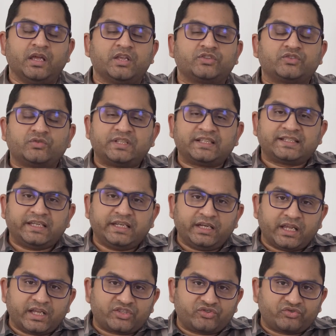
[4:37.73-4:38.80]
So the skin
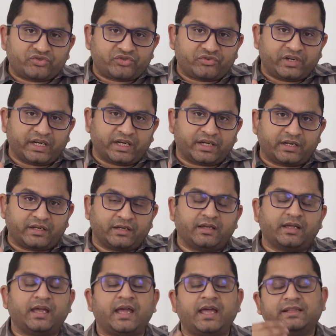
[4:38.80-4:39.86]
has to shrink,
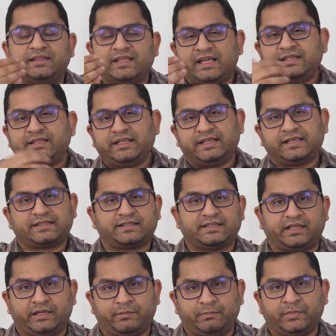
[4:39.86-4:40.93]
and that takes
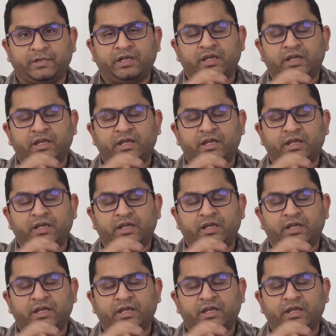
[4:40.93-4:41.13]
time.